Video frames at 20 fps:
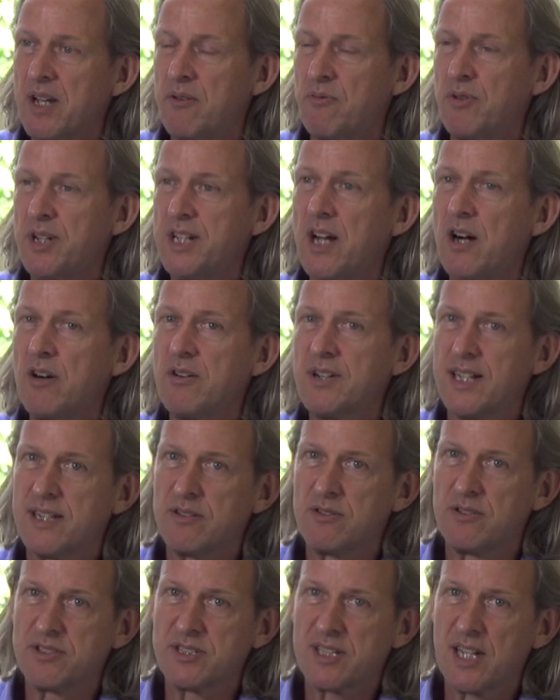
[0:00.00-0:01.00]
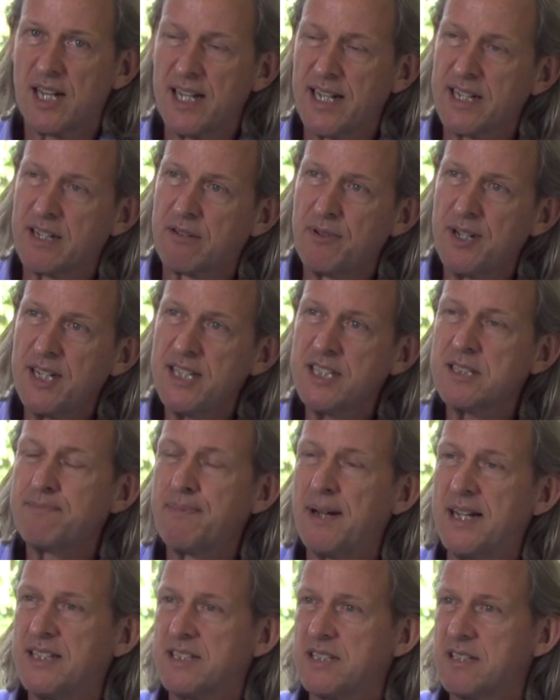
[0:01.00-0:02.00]
We know that also, like, green
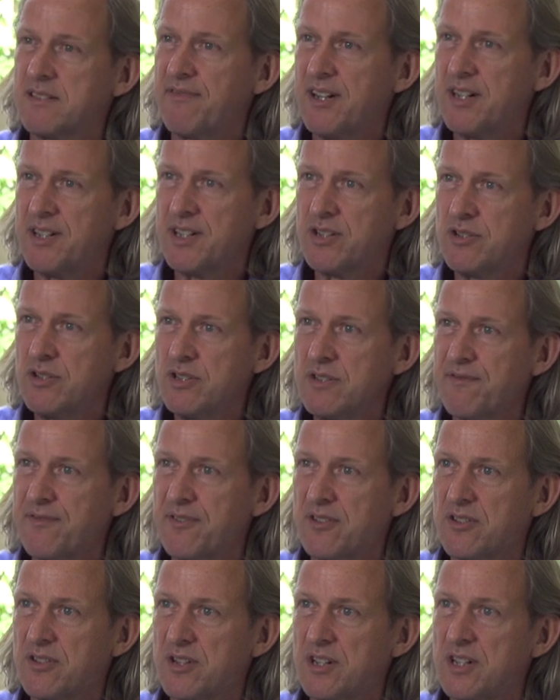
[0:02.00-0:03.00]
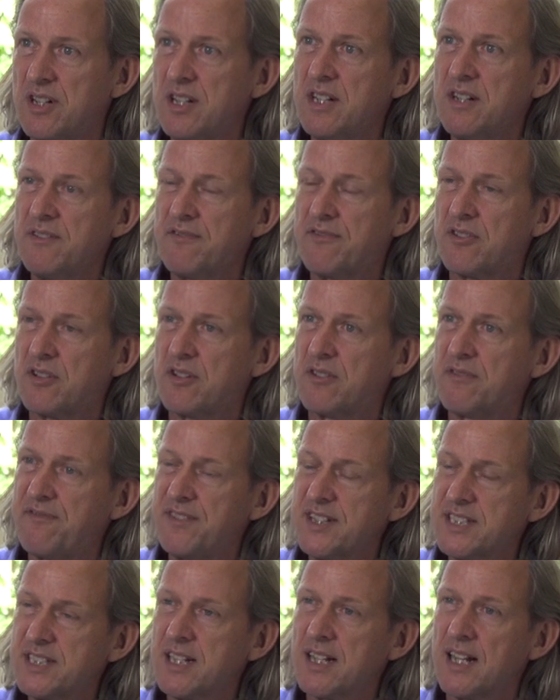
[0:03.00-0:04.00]
space is very good for
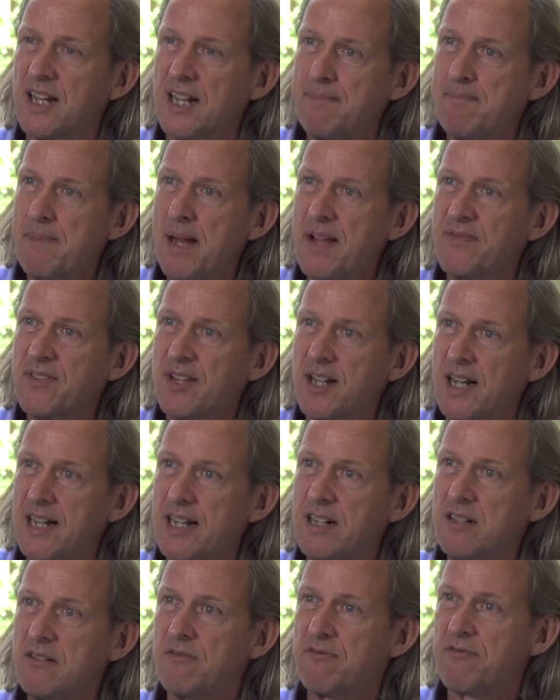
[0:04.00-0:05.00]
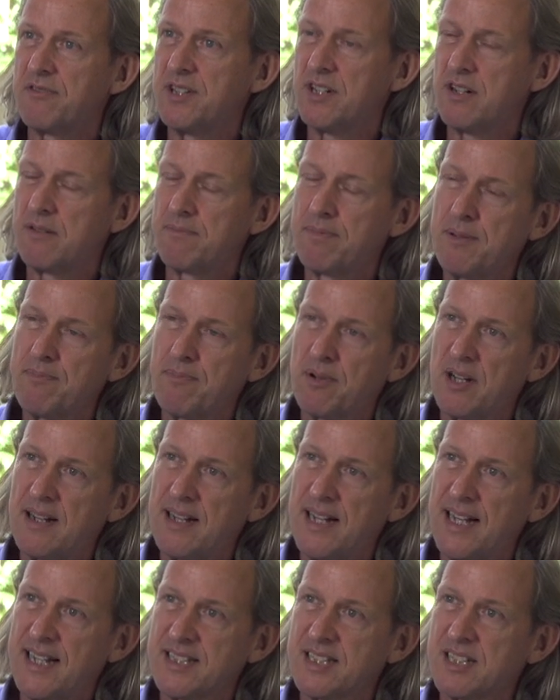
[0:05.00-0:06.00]
physical and mental health. We know people are
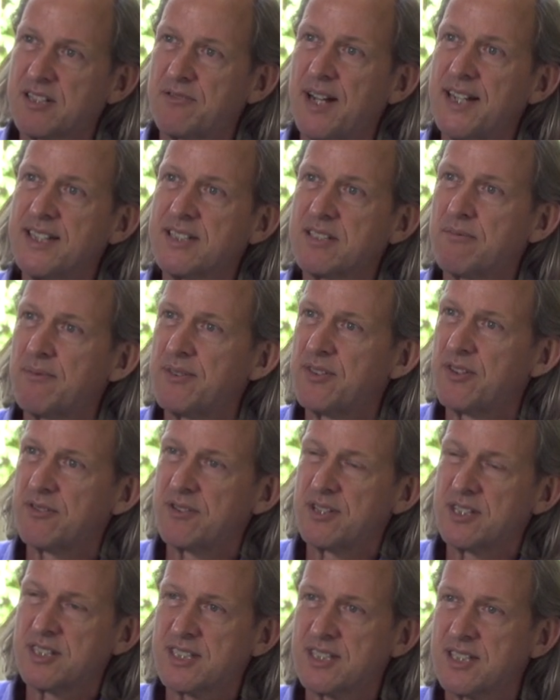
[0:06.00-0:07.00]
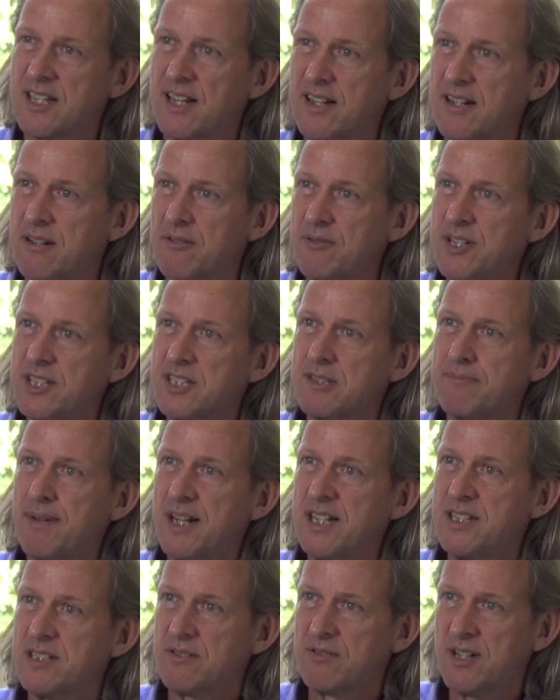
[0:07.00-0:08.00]
less stressed when there is green
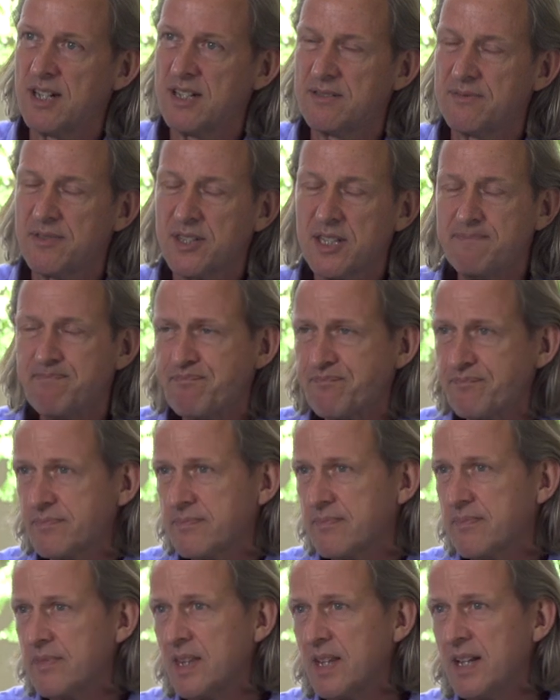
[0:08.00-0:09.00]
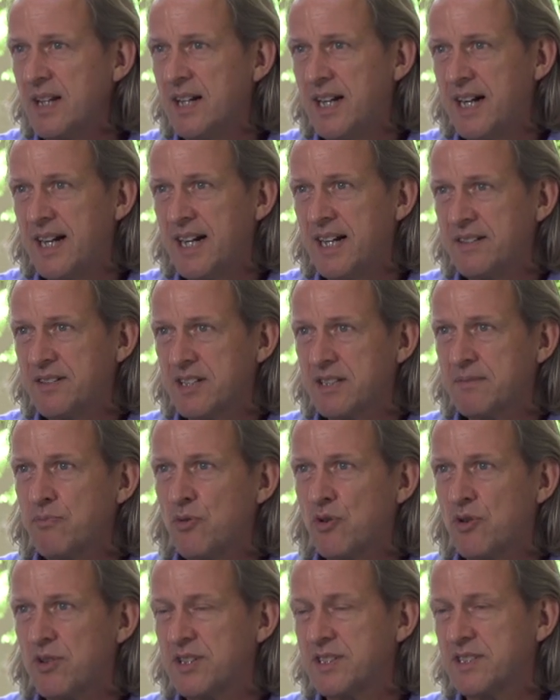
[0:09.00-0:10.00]
space around. There's
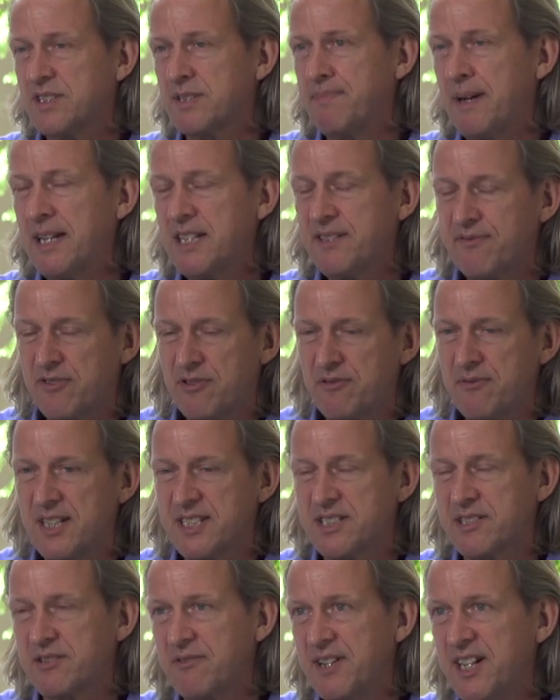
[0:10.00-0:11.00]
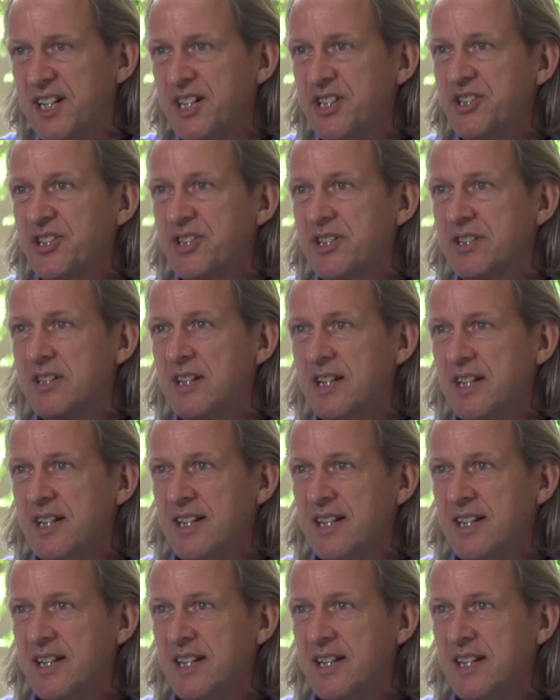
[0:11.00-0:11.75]
more space for restoration.